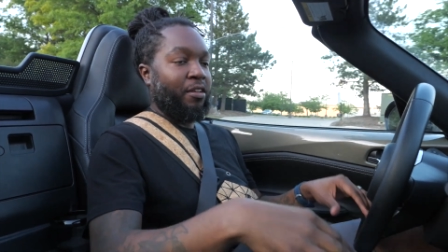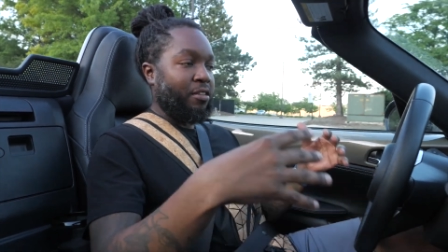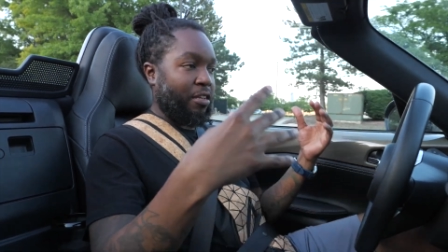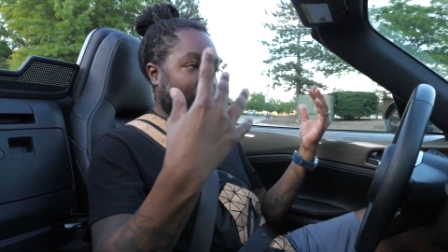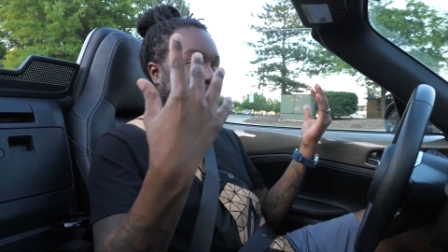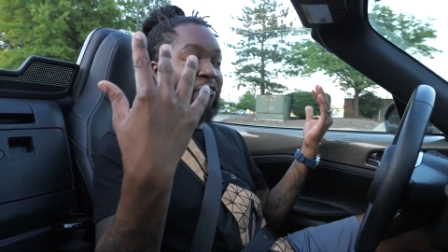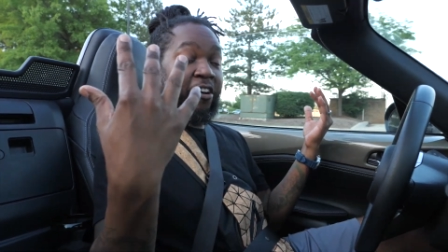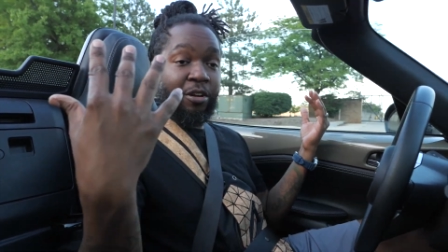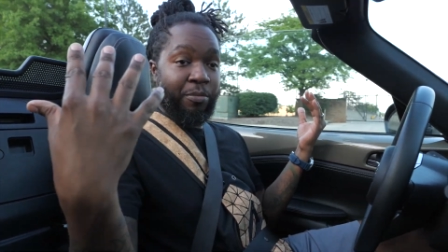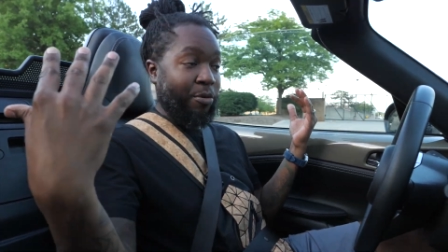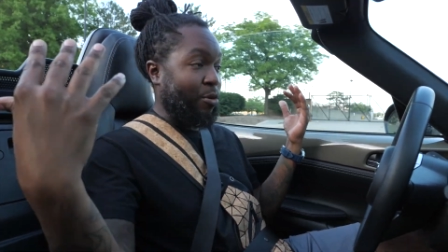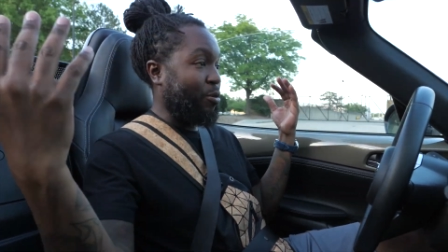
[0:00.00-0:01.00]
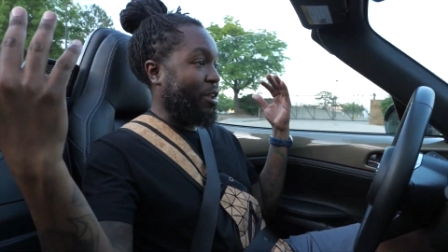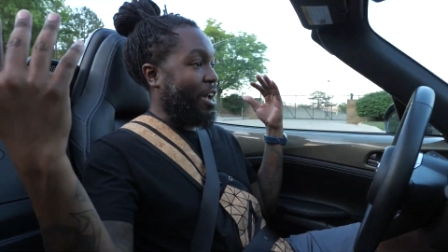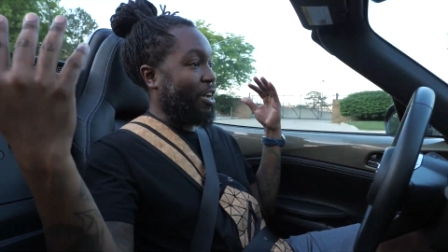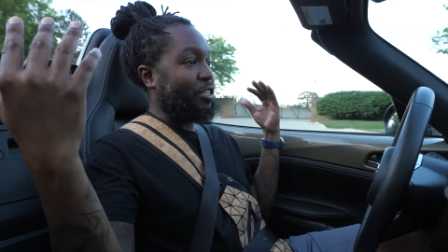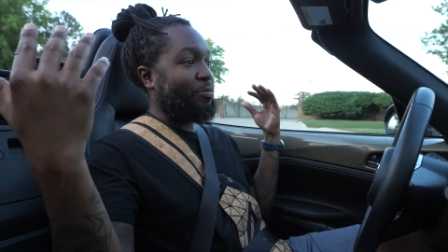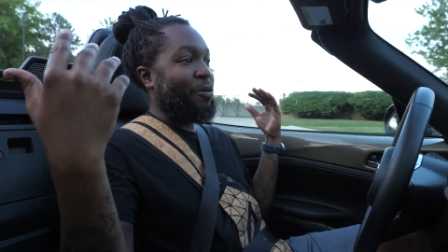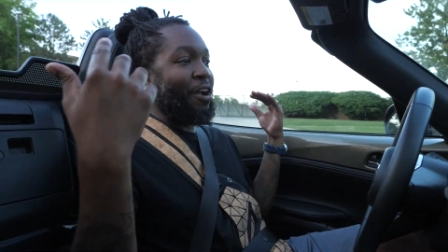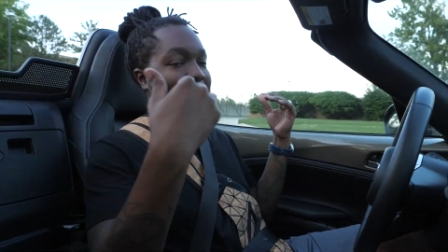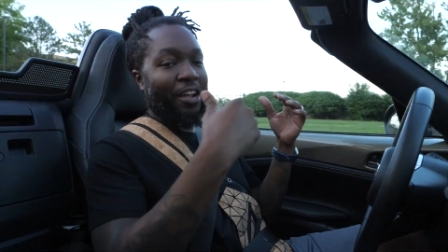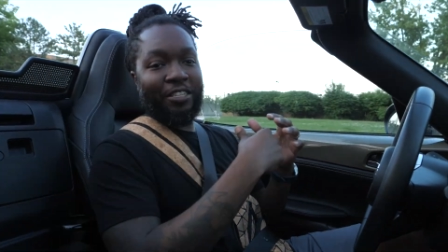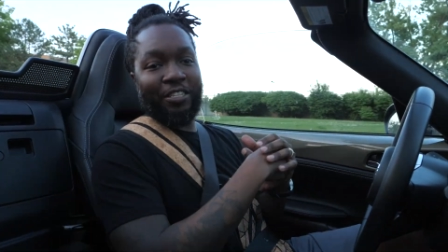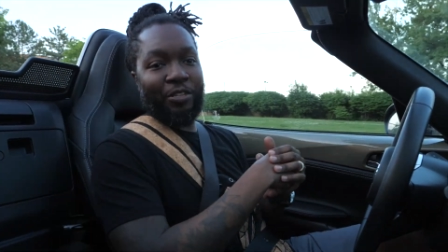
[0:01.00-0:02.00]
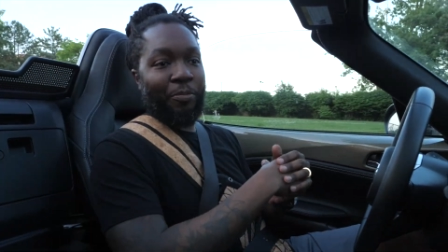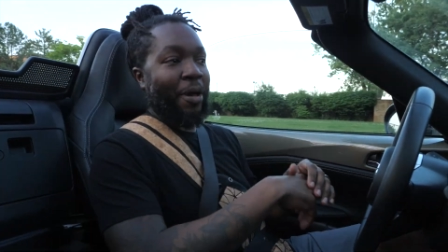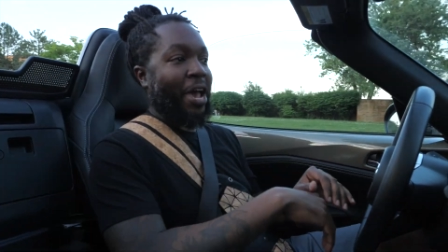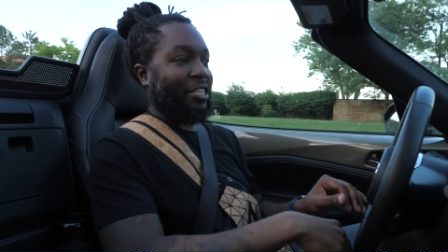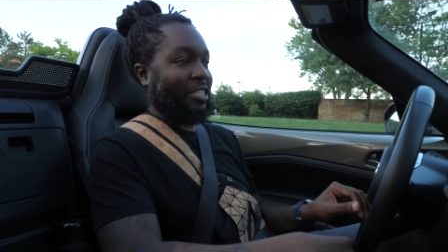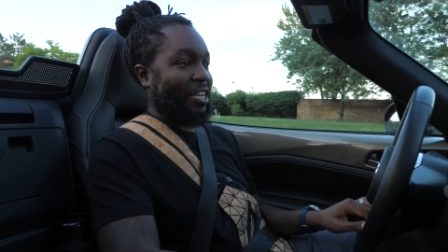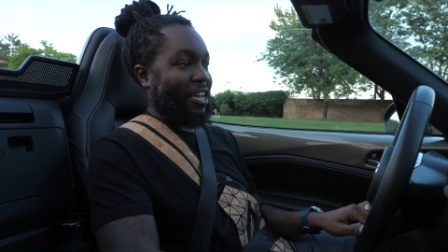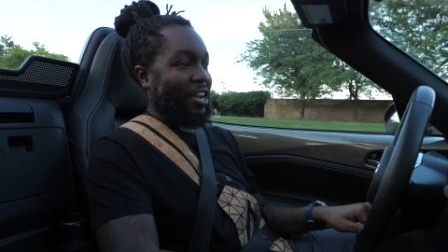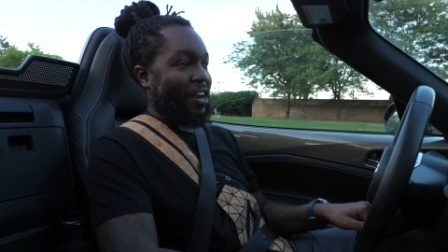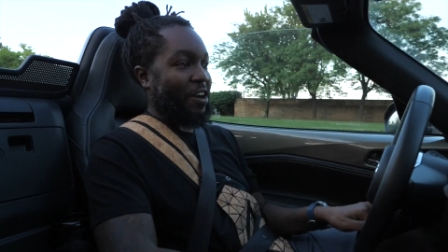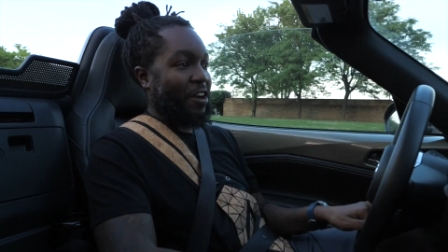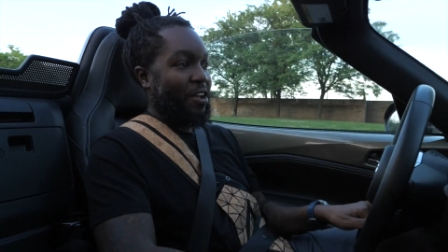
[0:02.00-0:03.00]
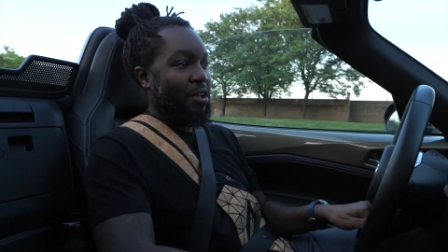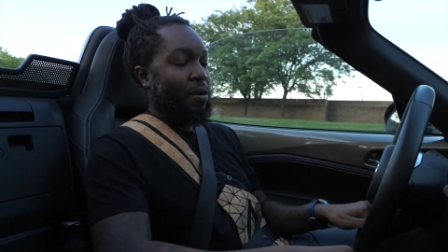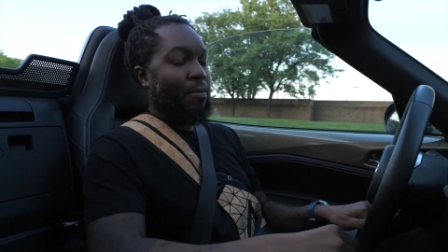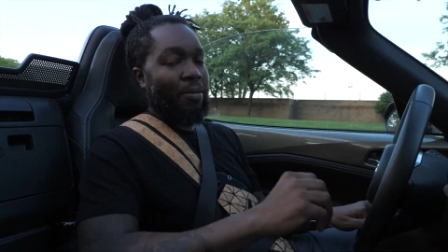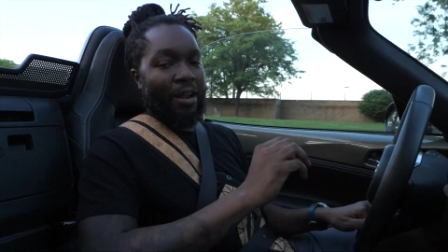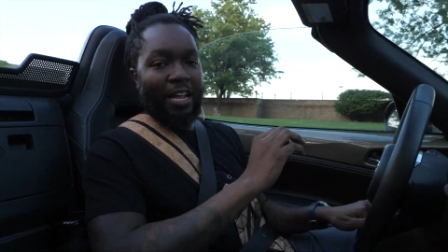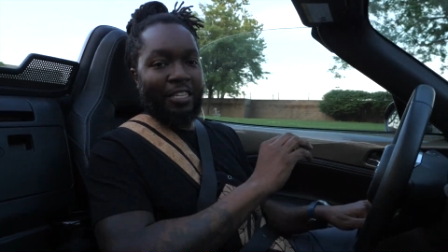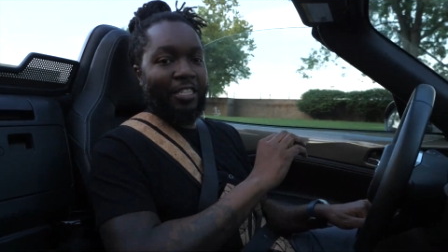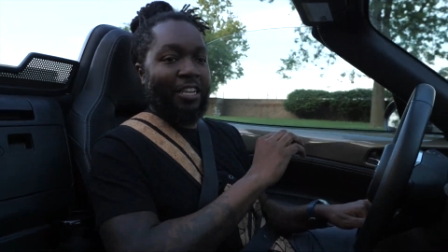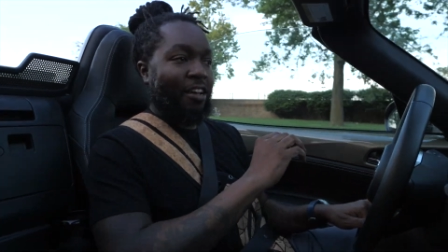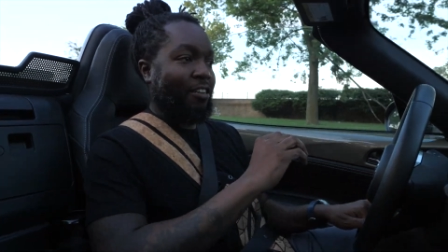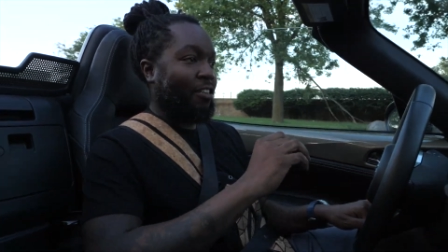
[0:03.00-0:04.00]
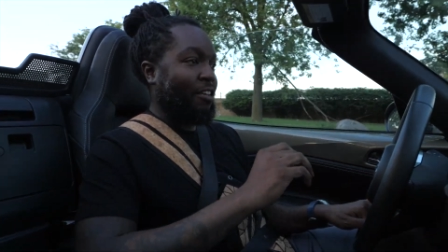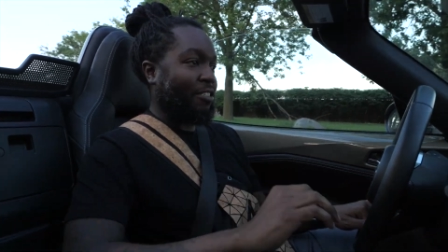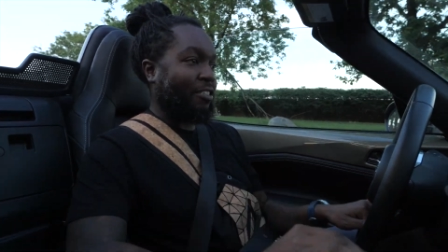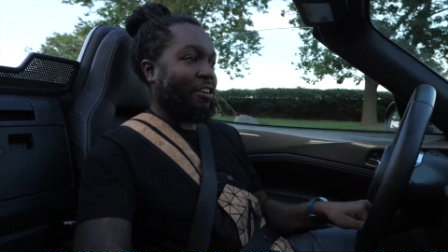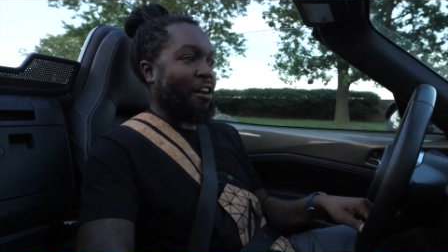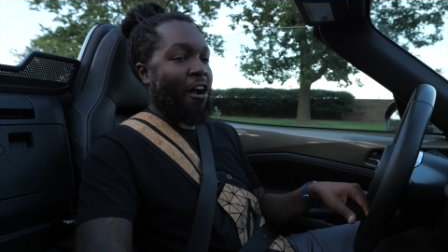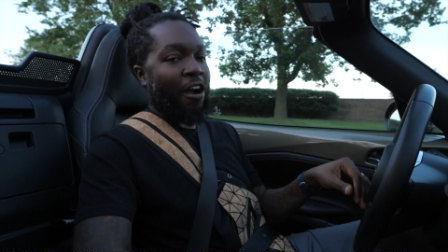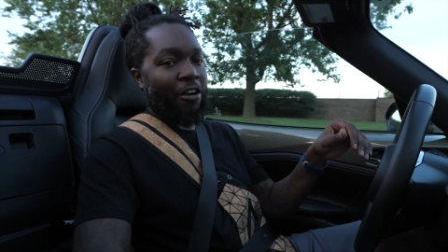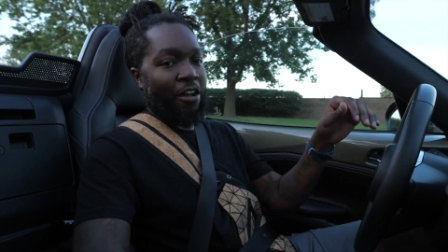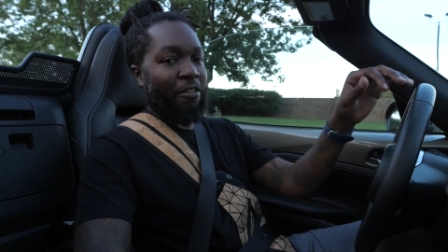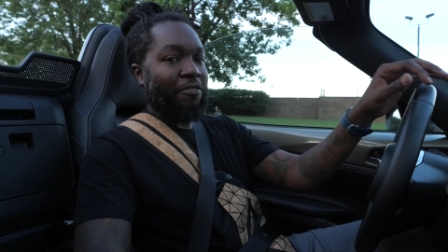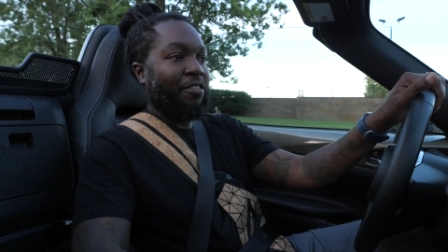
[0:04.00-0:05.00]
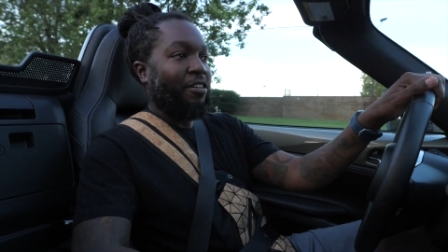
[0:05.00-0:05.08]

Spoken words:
The convertible like experience is amazing in here, but I just love the looks of the RF.